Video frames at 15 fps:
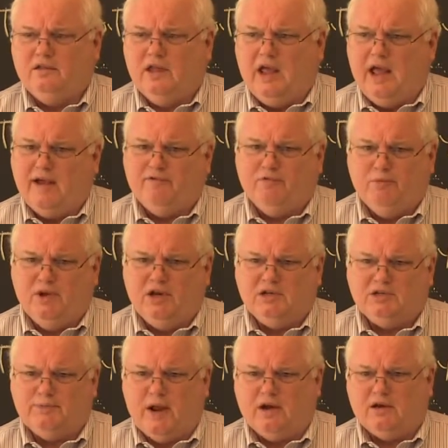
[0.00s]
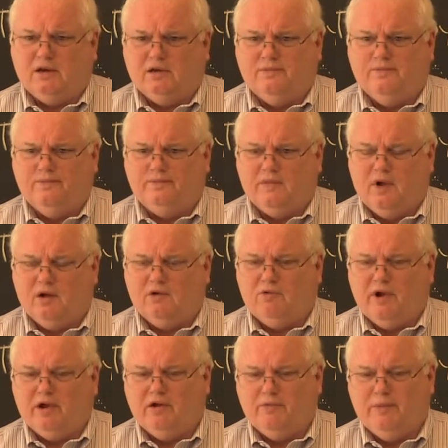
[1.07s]
they haven't been inspected on a
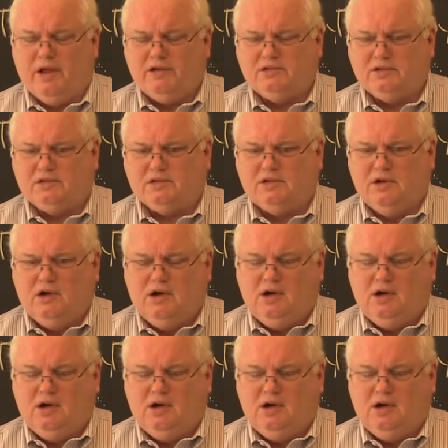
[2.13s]
regular basis.